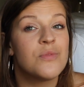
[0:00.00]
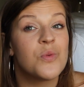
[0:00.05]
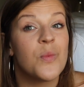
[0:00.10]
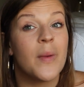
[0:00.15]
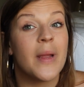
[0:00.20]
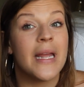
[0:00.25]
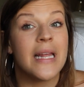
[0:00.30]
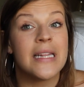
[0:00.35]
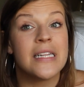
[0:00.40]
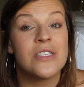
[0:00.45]
will
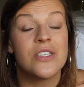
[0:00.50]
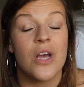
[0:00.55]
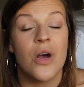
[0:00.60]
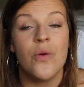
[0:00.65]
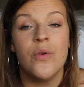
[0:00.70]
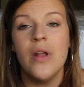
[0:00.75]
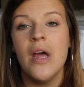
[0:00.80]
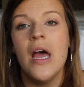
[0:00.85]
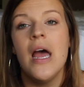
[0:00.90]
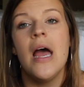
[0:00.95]
be in the
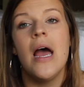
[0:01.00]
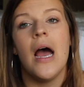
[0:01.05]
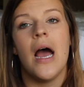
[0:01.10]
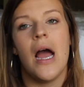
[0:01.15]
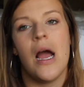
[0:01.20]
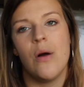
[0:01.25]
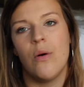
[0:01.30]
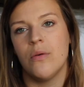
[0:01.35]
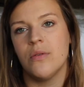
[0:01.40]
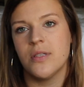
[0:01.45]
zone,
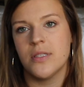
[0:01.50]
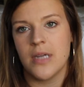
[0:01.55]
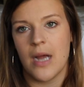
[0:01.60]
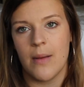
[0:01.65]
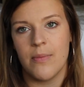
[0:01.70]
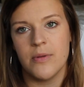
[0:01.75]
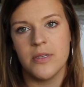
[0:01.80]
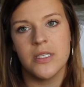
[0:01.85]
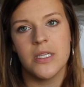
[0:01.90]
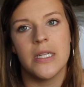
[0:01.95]
I won't
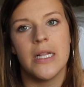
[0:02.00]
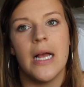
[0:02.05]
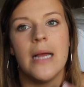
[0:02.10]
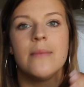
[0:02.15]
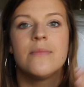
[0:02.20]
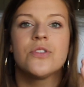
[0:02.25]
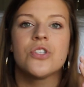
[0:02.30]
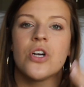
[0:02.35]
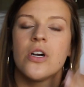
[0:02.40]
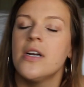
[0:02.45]
stop until
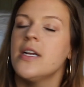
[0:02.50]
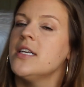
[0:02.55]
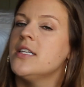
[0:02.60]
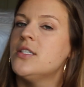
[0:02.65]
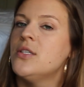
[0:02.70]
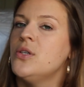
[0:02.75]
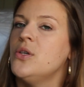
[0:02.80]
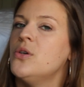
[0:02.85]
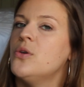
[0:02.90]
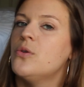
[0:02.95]
I'm starting
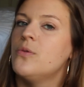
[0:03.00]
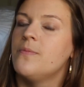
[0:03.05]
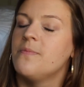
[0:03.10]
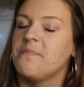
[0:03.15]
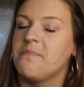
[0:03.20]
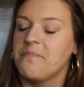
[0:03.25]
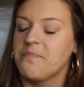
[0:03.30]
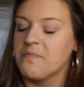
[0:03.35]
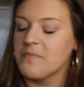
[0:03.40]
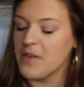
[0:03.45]
to
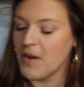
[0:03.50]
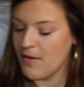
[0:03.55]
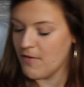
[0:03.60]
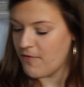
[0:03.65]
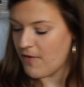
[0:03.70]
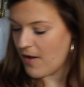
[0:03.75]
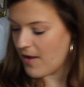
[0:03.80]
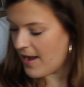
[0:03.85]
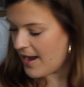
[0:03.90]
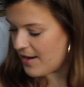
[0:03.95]

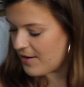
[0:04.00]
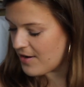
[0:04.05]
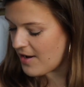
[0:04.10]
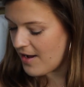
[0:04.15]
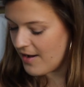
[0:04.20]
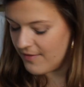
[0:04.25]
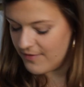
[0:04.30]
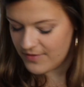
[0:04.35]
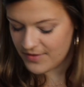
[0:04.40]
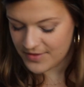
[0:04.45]
fall out
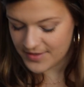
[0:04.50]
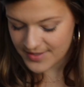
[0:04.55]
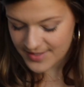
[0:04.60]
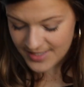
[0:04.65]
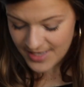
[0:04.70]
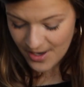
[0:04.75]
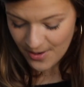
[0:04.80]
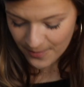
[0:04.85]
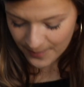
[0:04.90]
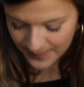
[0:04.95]
of the
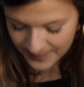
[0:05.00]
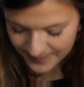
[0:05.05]
zone.